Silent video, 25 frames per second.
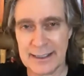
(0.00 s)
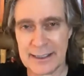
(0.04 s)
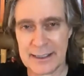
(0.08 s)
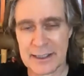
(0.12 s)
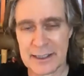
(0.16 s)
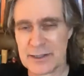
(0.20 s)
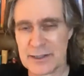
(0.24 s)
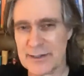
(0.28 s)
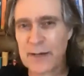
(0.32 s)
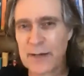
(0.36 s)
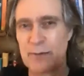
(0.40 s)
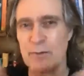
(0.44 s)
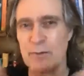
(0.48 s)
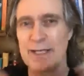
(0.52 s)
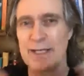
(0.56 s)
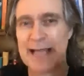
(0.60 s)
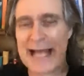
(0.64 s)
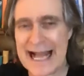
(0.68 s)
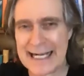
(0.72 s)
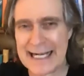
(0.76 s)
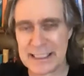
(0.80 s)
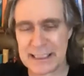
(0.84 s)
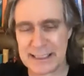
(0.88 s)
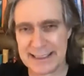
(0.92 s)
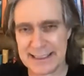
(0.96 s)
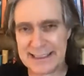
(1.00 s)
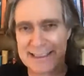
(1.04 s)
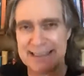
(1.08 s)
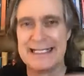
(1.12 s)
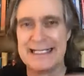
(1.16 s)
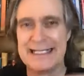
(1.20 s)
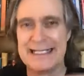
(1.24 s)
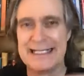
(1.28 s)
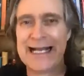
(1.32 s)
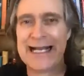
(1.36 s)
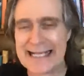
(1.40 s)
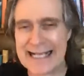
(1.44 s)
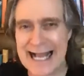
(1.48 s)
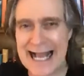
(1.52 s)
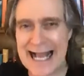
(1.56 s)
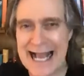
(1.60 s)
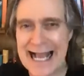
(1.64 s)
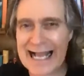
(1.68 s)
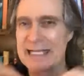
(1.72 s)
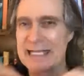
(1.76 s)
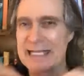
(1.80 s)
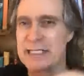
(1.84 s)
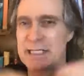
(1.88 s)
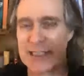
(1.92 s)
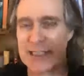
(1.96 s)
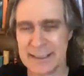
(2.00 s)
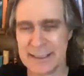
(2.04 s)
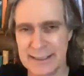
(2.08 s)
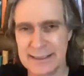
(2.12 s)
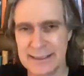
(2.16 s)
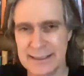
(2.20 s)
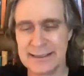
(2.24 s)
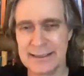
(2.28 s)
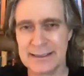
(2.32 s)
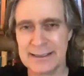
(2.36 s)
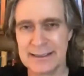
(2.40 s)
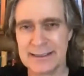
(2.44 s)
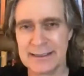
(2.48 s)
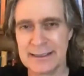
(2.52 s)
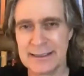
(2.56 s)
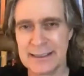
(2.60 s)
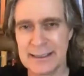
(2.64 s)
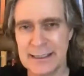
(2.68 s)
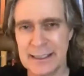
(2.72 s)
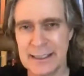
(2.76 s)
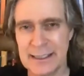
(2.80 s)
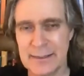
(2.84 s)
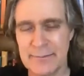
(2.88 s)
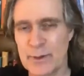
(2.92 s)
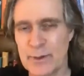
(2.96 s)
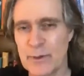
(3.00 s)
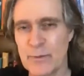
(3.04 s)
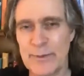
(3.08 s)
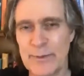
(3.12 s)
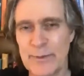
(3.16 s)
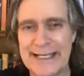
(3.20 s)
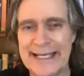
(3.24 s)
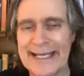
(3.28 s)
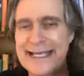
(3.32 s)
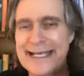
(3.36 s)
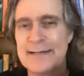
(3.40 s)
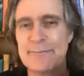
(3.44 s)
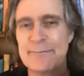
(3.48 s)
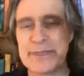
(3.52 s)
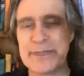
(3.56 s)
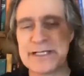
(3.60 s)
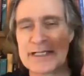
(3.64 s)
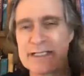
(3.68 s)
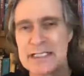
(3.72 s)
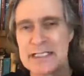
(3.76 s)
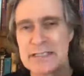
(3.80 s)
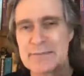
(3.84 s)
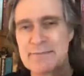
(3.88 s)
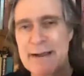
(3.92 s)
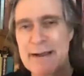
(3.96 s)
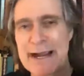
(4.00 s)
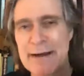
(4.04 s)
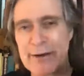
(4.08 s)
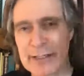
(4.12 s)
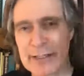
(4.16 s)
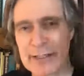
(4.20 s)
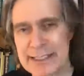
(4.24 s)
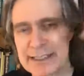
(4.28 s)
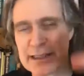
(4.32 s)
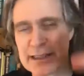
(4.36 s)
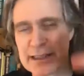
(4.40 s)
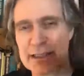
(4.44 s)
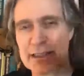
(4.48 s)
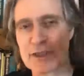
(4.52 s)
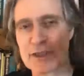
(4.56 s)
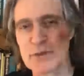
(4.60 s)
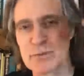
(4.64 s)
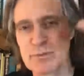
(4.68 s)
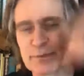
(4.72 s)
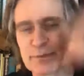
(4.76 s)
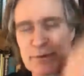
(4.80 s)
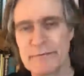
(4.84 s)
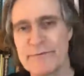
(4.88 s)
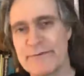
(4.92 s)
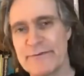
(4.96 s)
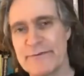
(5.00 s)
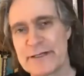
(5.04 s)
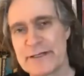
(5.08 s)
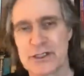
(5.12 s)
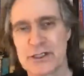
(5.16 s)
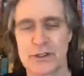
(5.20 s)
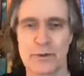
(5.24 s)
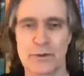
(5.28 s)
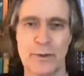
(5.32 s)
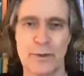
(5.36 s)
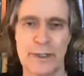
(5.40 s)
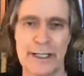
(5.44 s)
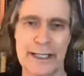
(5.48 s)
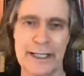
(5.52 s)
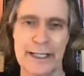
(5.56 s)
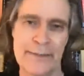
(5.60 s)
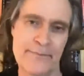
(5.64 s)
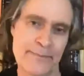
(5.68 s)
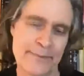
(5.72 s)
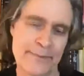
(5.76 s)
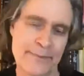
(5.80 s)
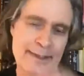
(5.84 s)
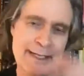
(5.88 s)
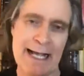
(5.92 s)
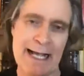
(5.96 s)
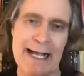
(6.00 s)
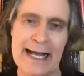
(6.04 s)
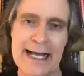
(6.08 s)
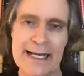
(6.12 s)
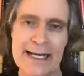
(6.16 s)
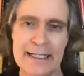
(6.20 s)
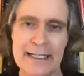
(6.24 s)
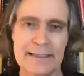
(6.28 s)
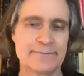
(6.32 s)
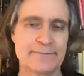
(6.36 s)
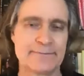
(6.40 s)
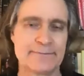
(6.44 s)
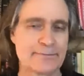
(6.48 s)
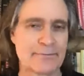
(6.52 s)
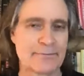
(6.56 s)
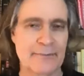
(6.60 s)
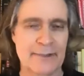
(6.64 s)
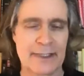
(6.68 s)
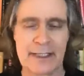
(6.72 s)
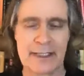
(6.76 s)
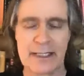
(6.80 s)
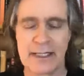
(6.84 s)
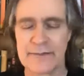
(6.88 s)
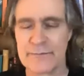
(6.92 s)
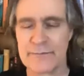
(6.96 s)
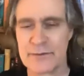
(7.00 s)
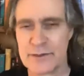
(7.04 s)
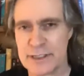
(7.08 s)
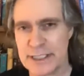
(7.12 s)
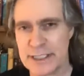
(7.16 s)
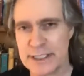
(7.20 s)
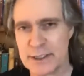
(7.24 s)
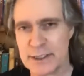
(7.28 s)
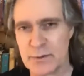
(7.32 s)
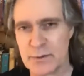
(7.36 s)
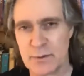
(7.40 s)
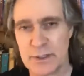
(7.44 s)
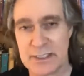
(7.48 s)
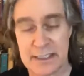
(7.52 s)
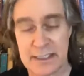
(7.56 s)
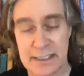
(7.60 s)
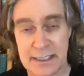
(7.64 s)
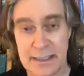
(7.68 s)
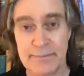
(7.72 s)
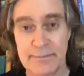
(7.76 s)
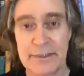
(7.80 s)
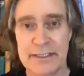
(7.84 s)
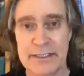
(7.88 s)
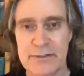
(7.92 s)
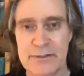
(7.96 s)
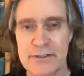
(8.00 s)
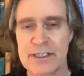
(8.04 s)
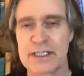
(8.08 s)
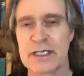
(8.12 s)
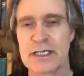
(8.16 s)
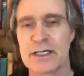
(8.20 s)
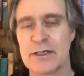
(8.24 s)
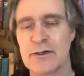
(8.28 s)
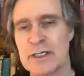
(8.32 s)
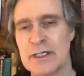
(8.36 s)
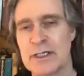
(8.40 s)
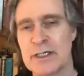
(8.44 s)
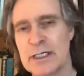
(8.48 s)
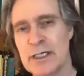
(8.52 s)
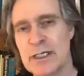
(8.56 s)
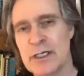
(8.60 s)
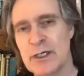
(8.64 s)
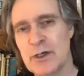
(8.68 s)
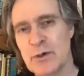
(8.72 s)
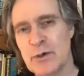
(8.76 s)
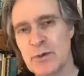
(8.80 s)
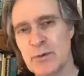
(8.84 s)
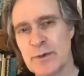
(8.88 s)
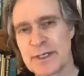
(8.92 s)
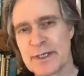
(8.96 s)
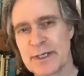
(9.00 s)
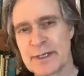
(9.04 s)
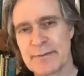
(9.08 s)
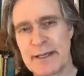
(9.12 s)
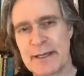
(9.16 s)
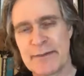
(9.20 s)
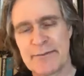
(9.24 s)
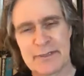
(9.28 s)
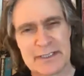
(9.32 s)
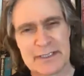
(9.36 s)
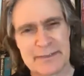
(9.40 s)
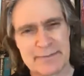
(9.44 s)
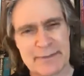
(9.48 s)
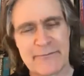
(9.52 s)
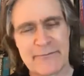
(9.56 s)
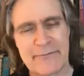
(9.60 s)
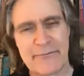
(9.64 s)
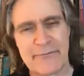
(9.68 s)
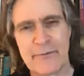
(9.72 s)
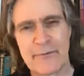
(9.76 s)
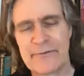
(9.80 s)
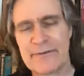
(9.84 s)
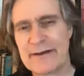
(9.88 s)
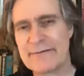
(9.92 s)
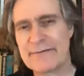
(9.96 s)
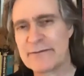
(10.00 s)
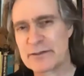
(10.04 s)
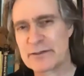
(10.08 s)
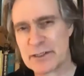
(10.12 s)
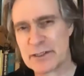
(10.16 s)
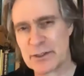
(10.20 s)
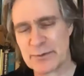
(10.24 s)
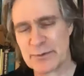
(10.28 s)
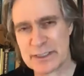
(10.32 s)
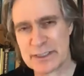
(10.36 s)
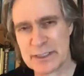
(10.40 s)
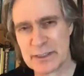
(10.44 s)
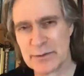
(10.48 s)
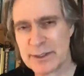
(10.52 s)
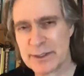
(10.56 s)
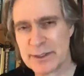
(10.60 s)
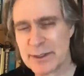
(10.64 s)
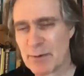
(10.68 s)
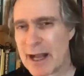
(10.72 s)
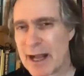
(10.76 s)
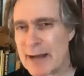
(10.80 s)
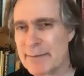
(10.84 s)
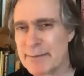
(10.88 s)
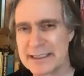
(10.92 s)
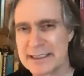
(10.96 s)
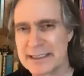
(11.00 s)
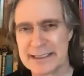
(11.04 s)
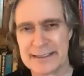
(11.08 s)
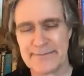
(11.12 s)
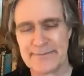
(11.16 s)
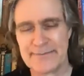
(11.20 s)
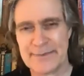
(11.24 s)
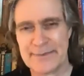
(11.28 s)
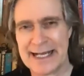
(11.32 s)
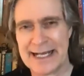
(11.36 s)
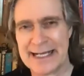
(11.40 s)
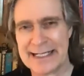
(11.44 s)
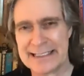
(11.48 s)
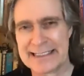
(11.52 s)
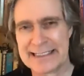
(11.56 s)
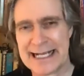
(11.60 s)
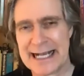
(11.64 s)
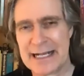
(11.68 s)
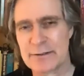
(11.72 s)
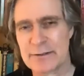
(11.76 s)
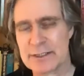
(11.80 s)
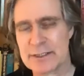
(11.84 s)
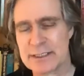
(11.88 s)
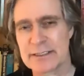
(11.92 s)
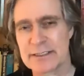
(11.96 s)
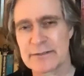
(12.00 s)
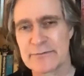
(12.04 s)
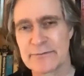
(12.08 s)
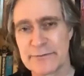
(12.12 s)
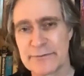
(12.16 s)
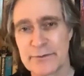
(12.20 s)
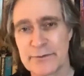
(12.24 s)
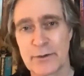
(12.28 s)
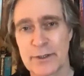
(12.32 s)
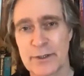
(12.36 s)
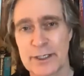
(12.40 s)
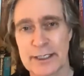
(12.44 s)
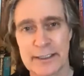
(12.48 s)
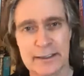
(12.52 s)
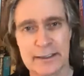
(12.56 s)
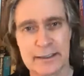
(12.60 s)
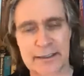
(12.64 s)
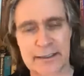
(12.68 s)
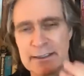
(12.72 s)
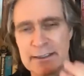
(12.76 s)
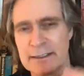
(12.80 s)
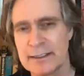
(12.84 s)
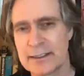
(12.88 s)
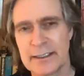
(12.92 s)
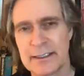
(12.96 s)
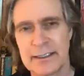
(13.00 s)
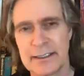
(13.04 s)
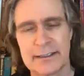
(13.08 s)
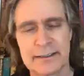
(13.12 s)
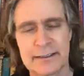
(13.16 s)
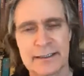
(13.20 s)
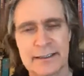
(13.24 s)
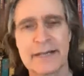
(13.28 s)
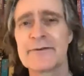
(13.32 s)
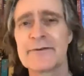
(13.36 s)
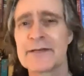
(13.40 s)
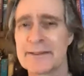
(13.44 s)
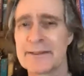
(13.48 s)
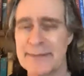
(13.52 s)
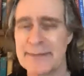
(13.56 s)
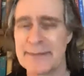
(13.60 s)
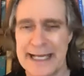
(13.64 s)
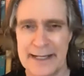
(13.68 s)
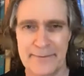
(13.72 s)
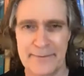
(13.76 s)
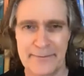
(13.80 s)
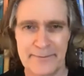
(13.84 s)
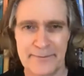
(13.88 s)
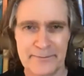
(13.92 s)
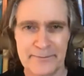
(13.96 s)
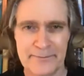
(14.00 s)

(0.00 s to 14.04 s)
so that we'll actually take action, but we can't be inspired in a superficial way. I had a conversation once a couple of years ago with, maybe it was about 4 or 5 years ago, with Tony Robbins at his house in Florida, a lovely man.